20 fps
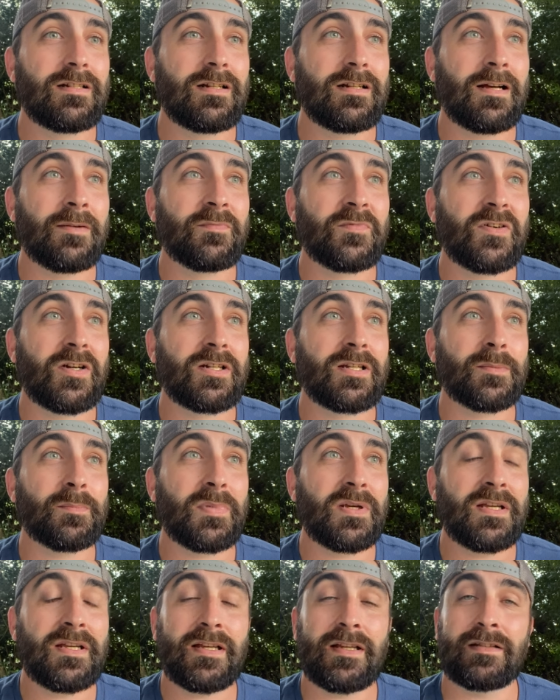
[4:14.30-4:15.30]
I'm fucking
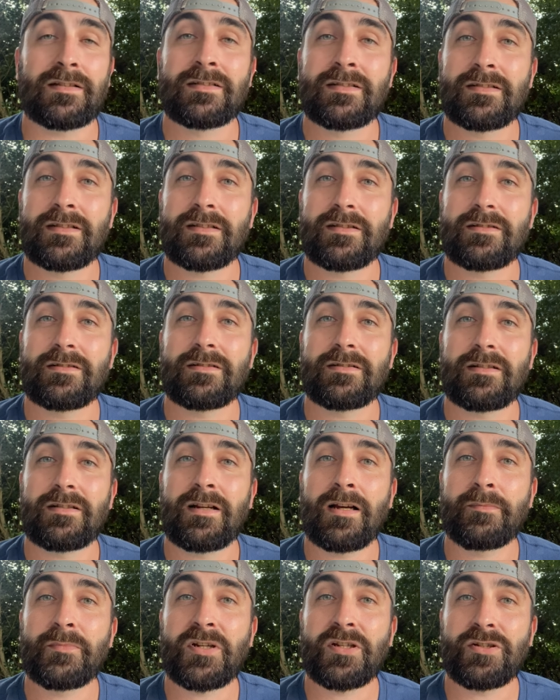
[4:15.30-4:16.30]
pissed.
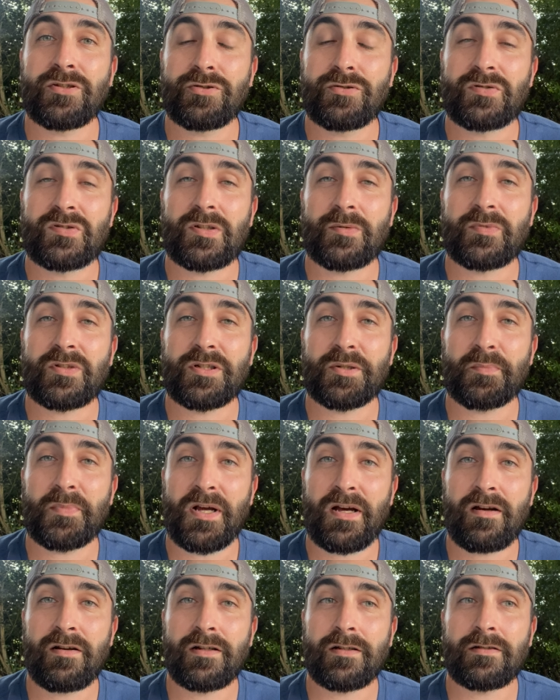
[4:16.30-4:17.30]
I'm going to do something
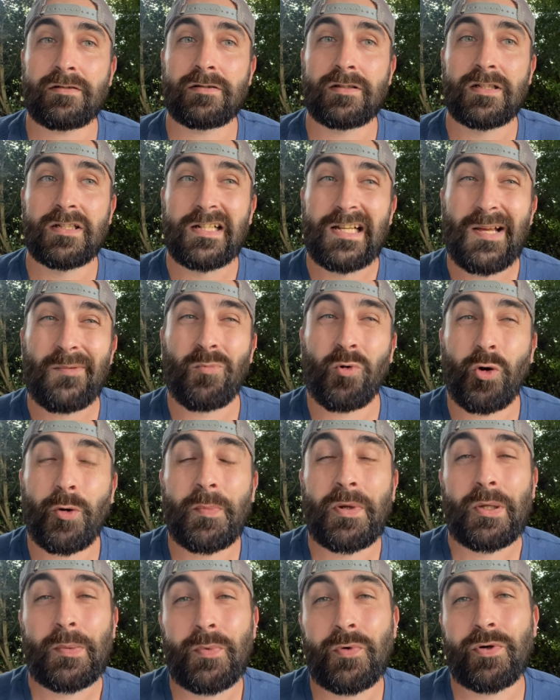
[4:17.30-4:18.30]
about it. And more
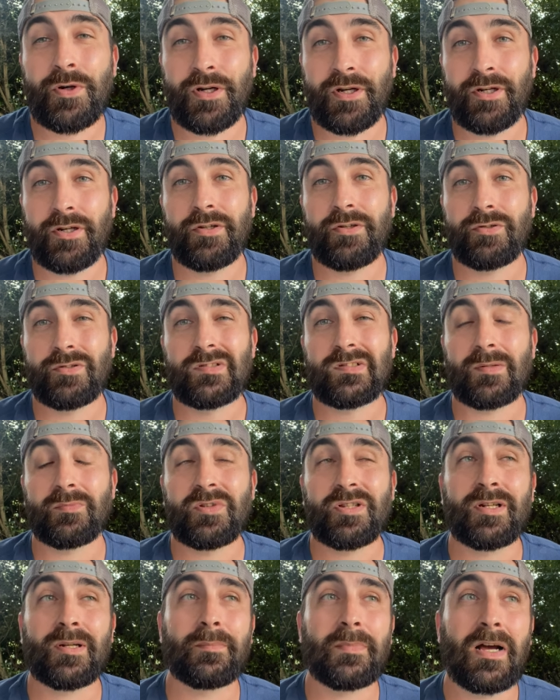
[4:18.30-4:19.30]
people are going to do
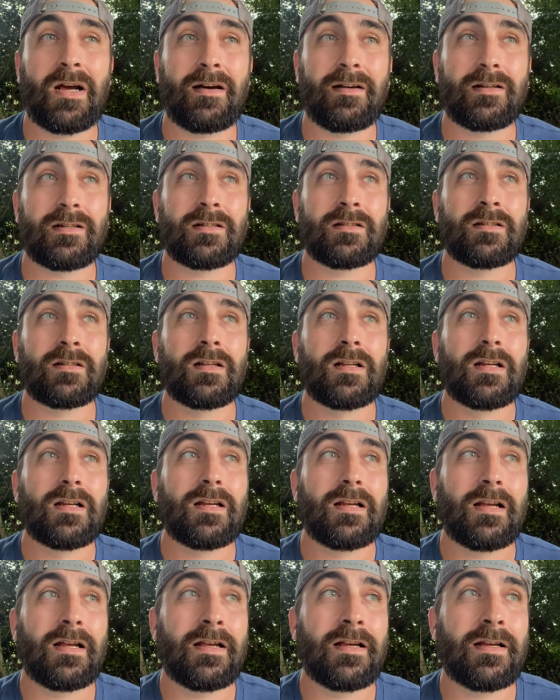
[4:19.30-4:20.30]
something about it.
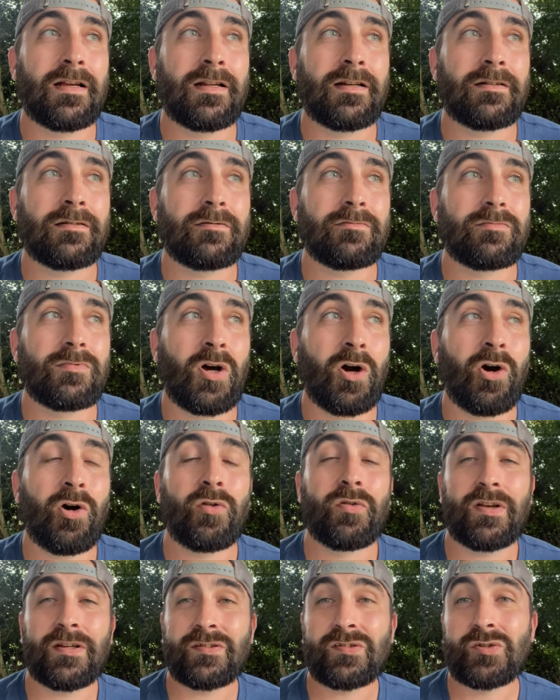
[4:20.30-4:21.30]
And all
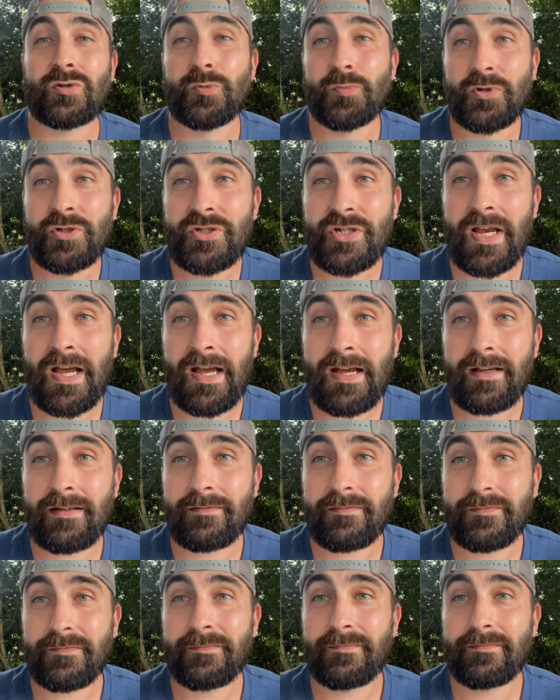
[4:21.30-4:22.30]
that super chat,
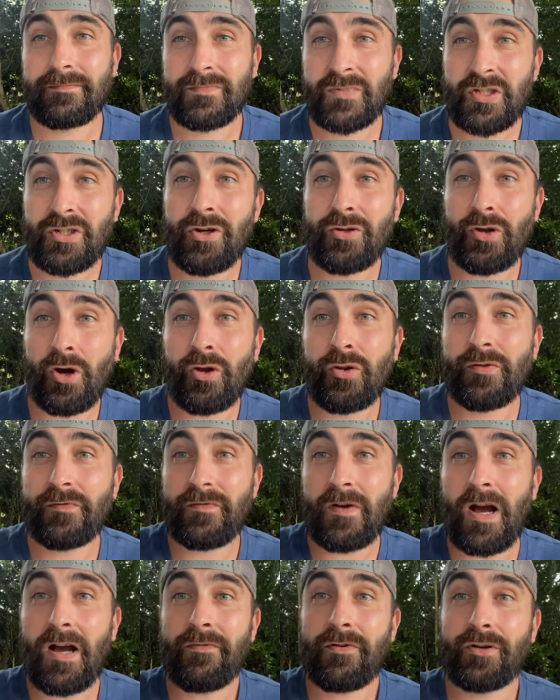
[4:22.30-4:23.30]
you know, all the
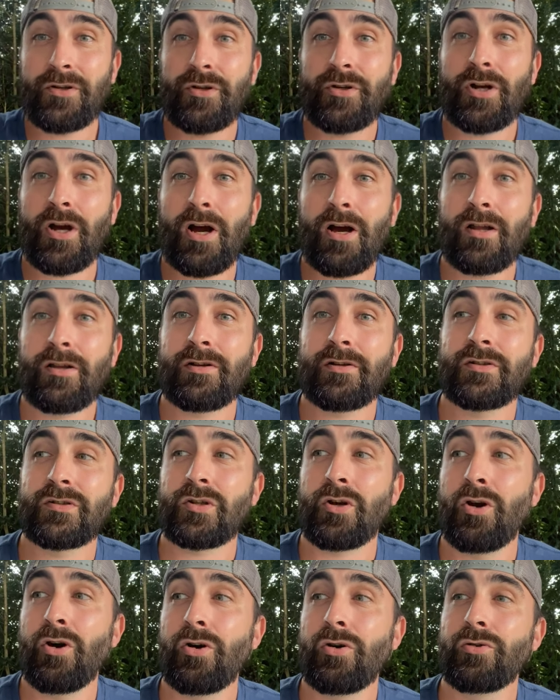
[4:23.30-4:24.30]
$500.
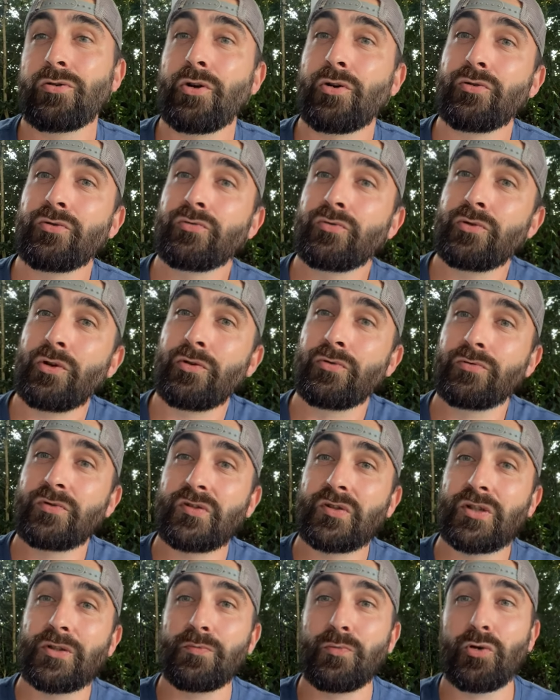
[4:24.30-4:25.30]
Oh, don't
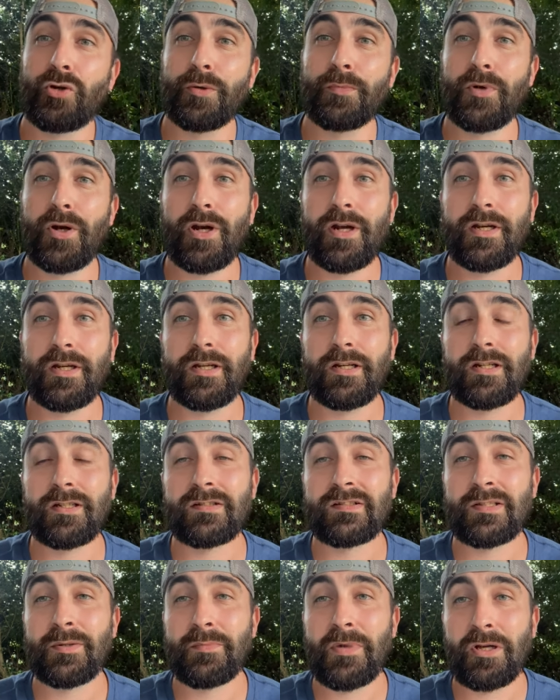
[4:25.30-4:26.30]
send more money
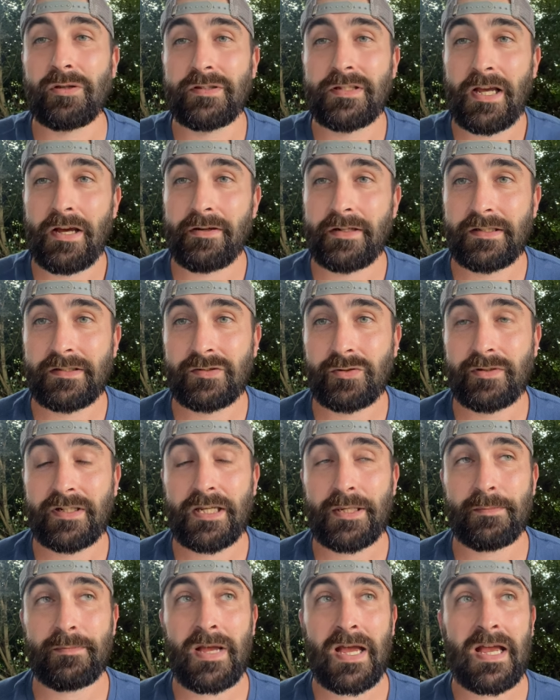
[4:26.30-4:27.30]
because the meltdownies will
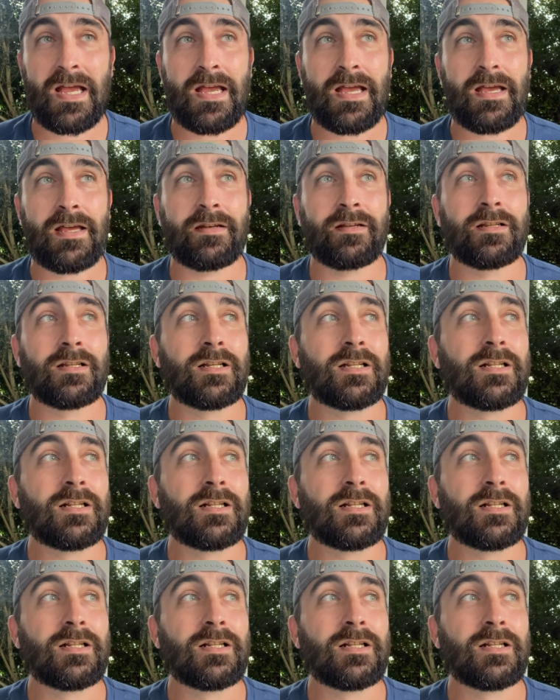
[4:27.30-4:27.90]
get mad.